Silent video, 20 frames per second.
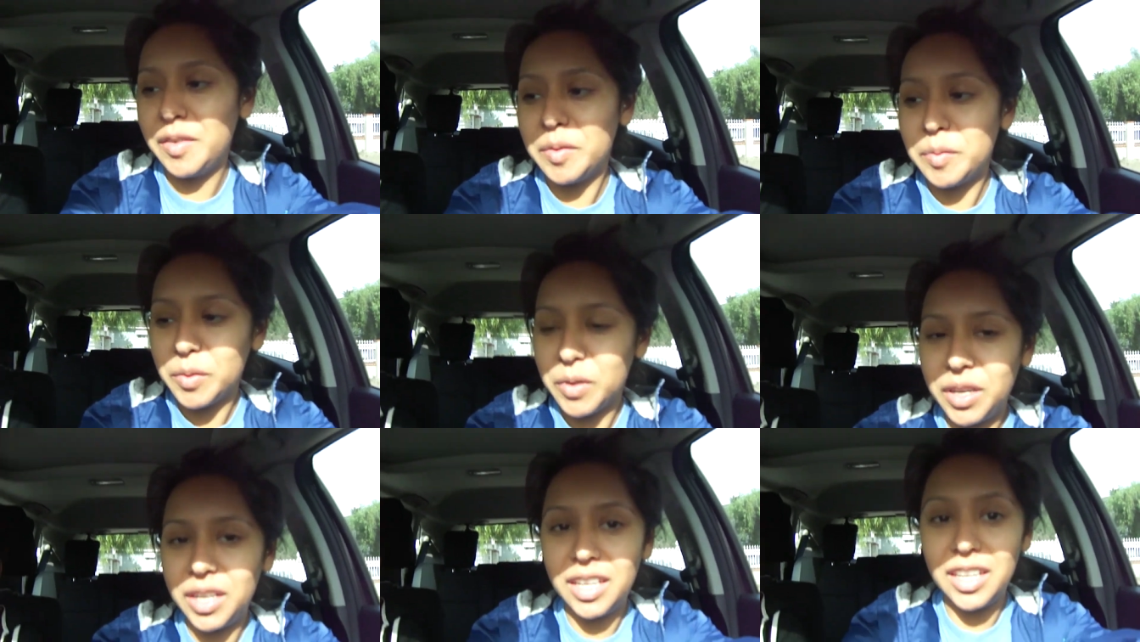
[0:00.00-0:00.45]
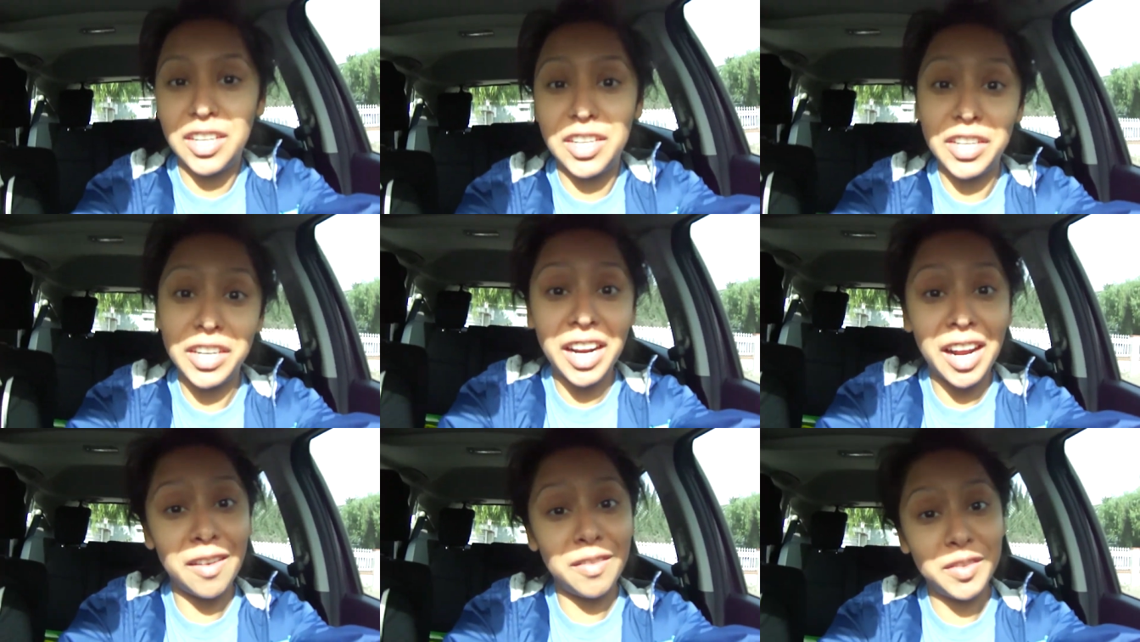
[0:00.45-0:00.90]
morning,
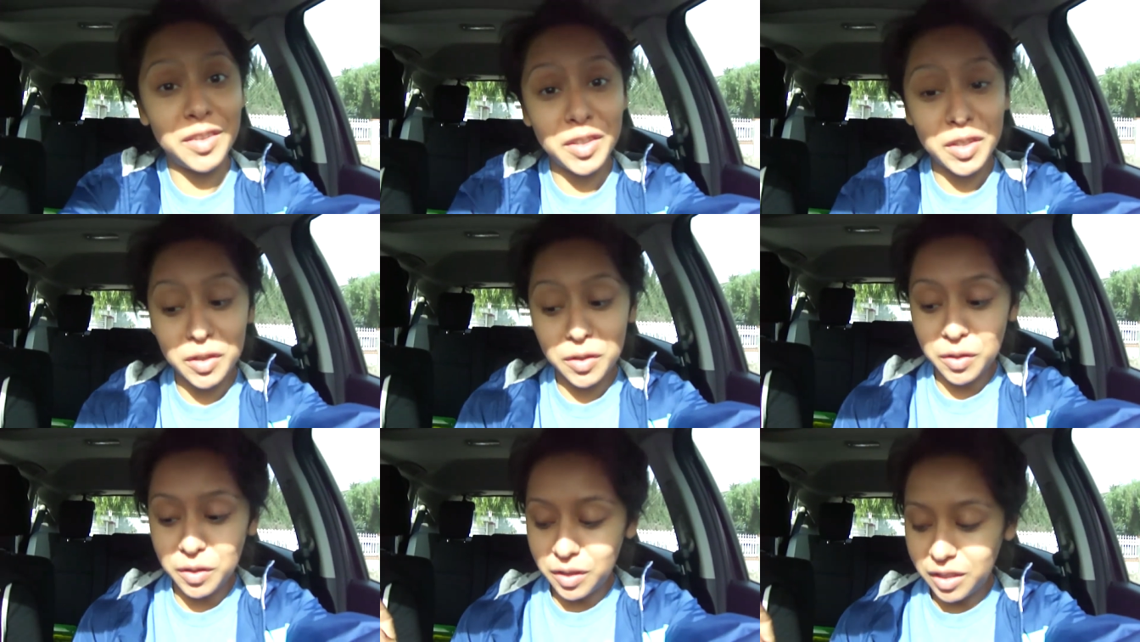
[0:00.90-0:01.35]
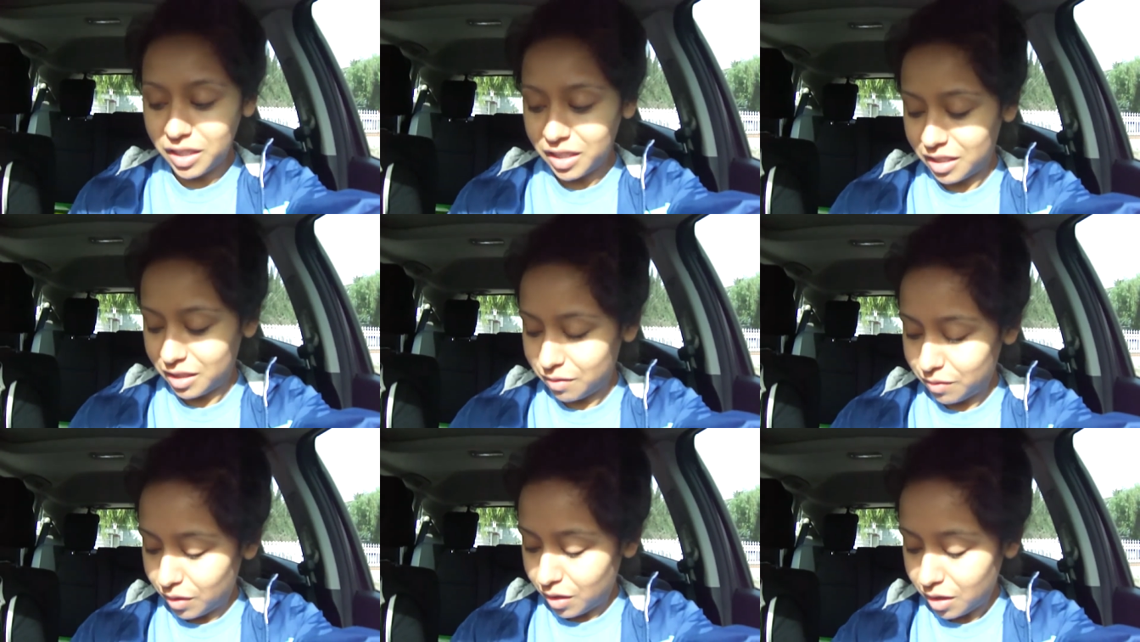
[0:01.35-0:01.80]
good afternoon.
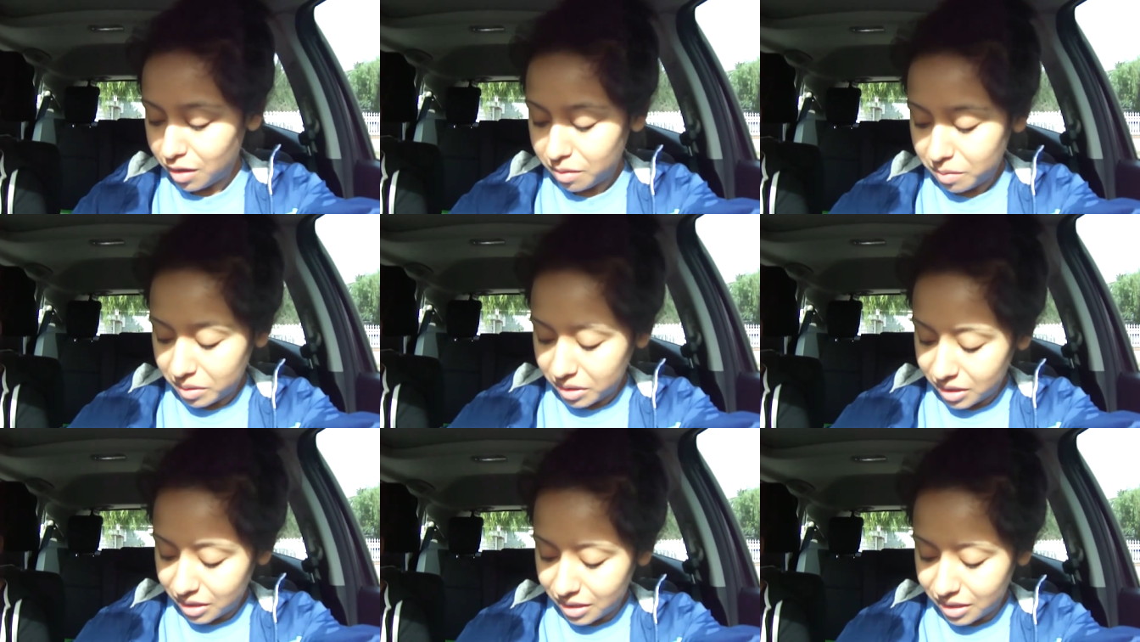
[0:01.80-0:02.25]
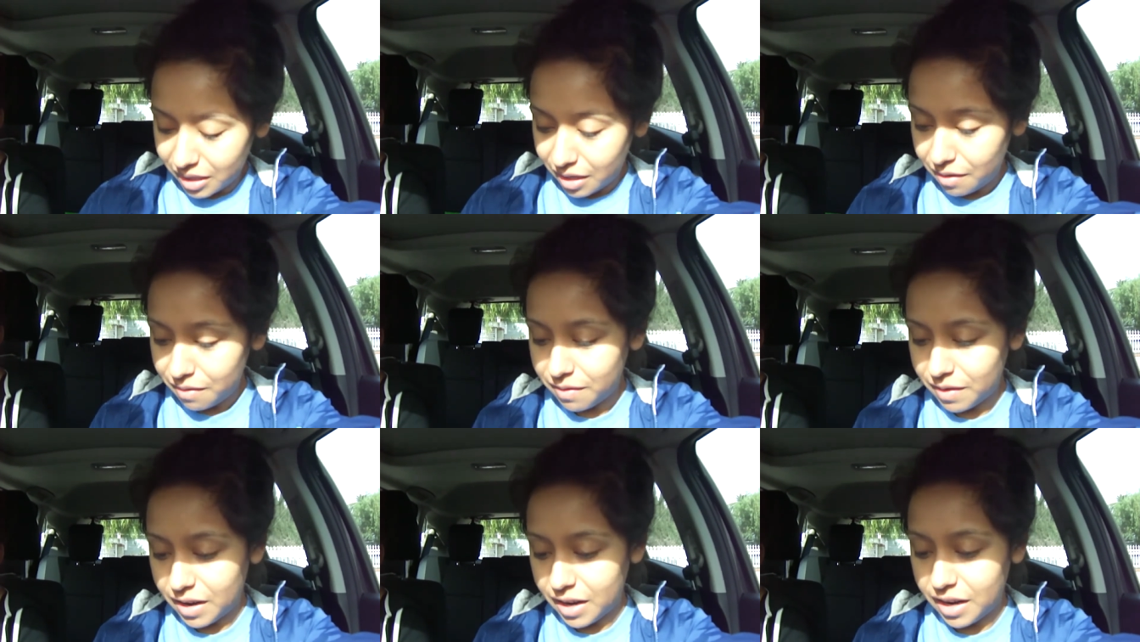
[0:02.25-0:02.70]
It's Vlogmas day
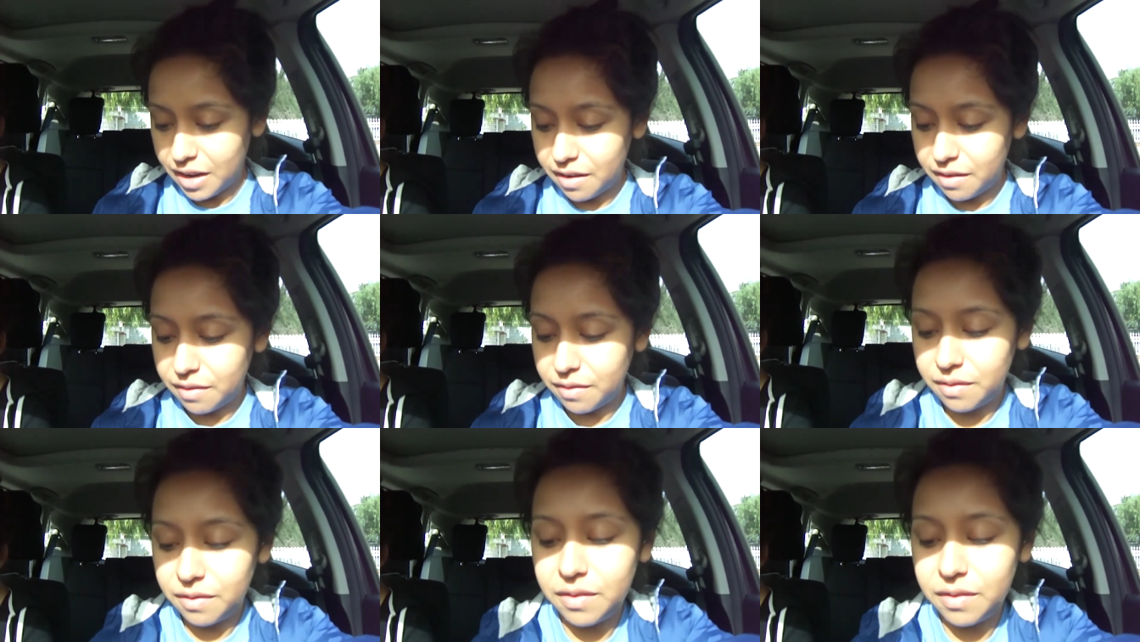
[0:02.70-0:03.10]
five.